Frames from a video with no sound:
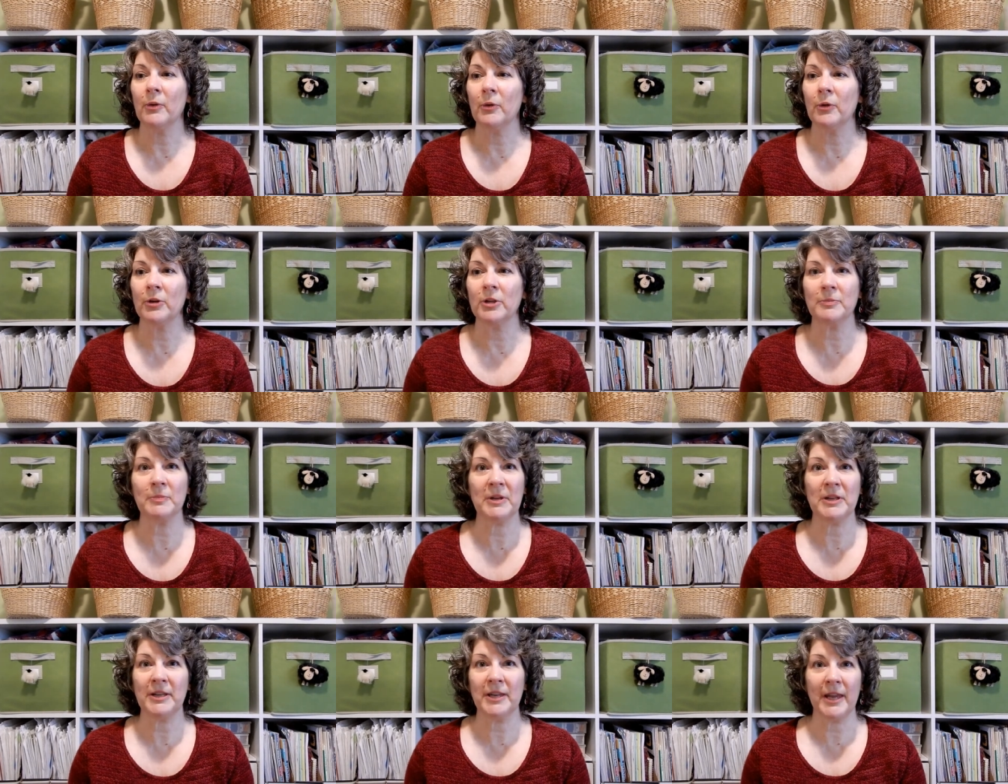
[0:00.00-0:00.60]

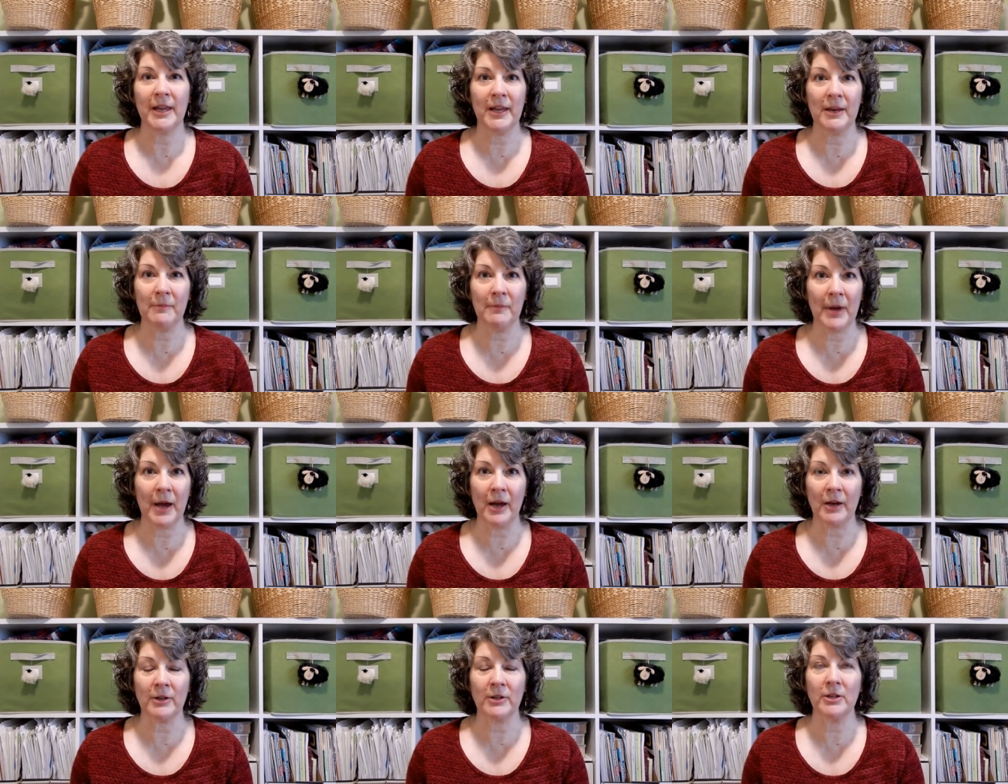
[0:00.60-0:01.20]
to be taken
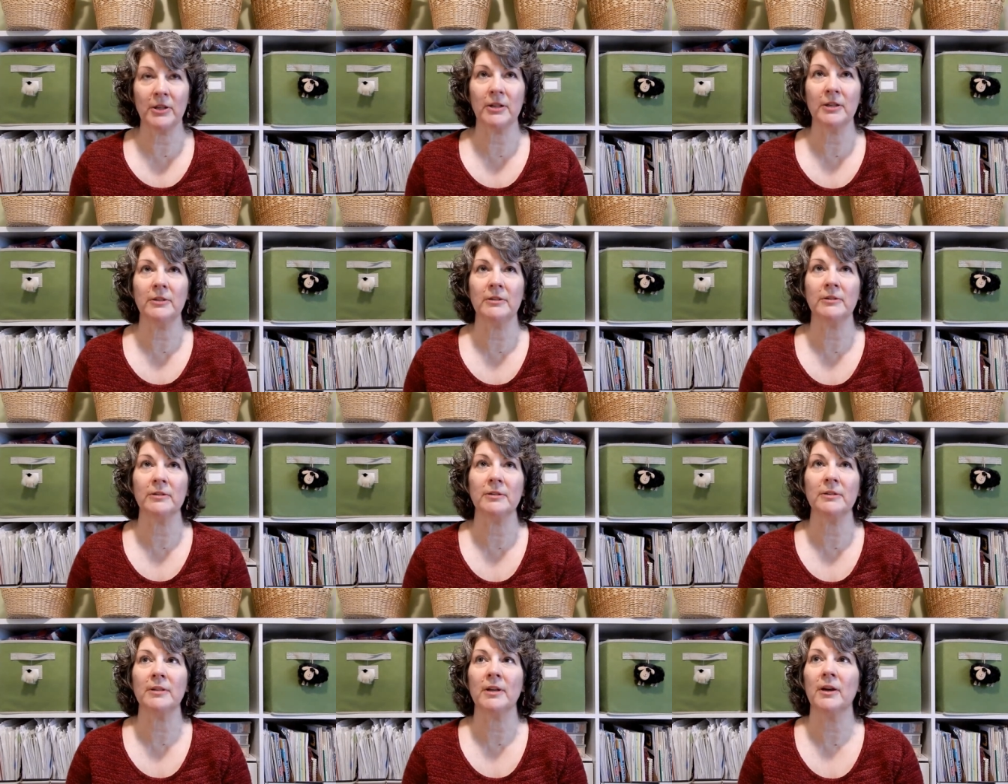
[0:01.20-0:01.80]
back to
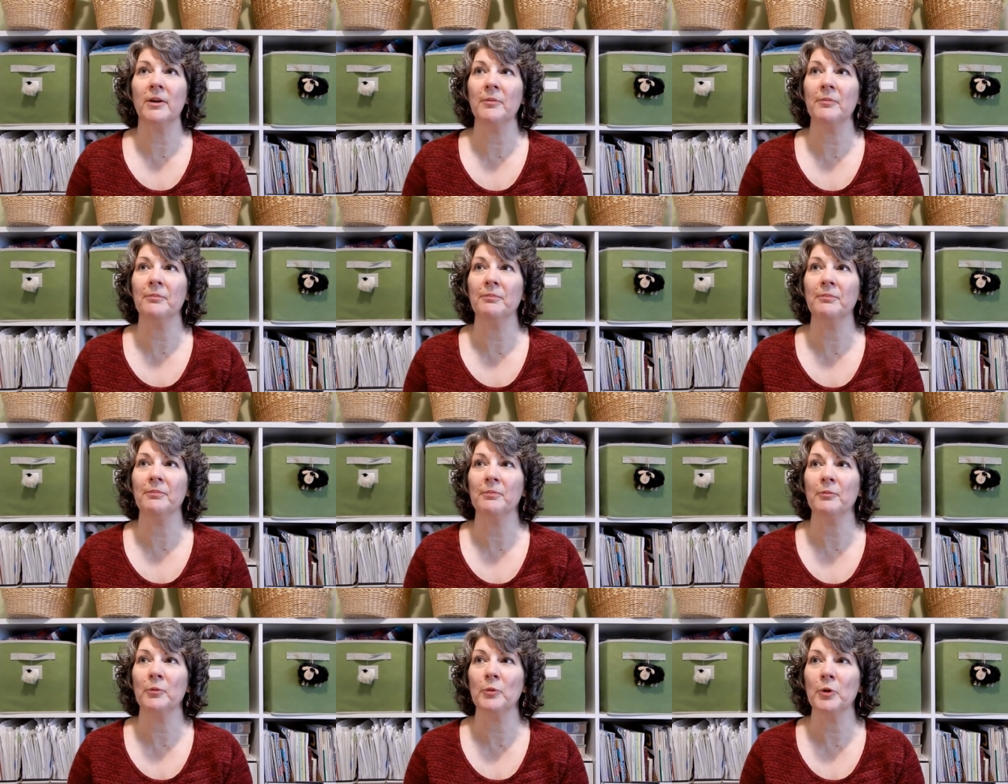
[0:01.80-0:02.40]
his
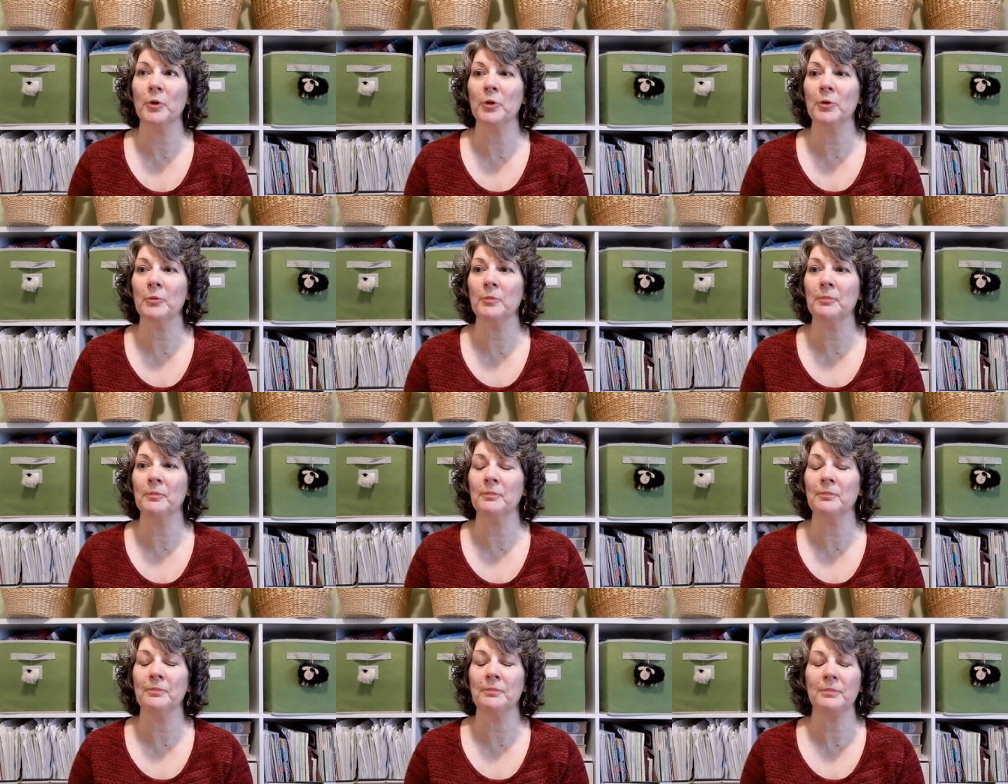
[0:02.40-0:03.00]

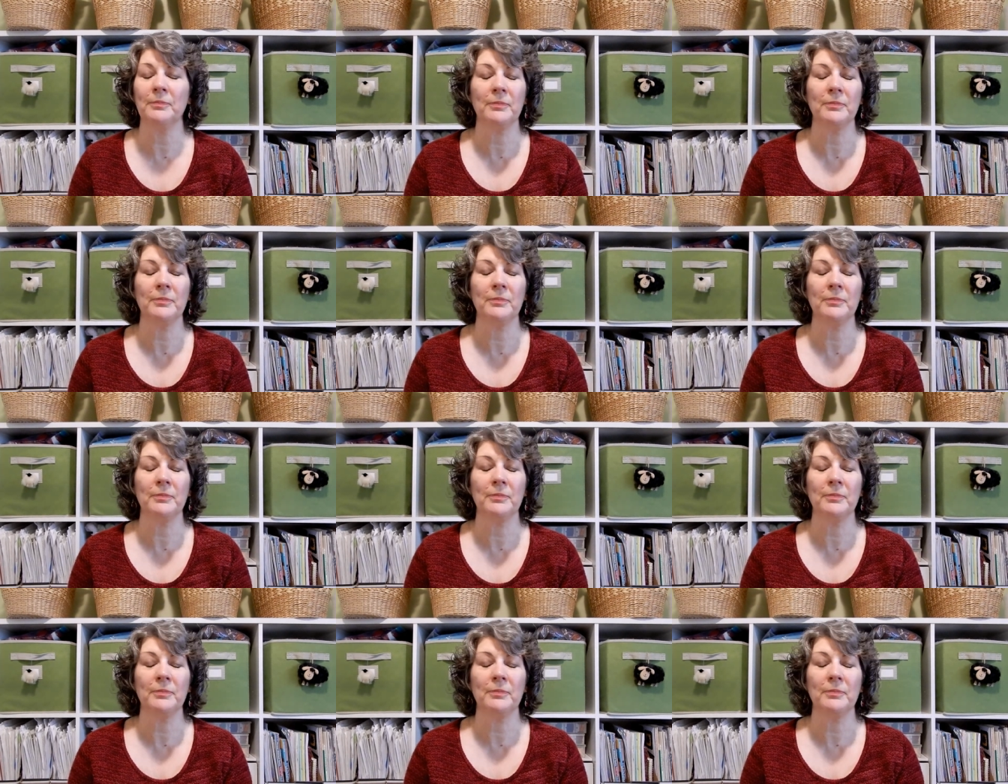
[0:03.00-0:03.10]
room.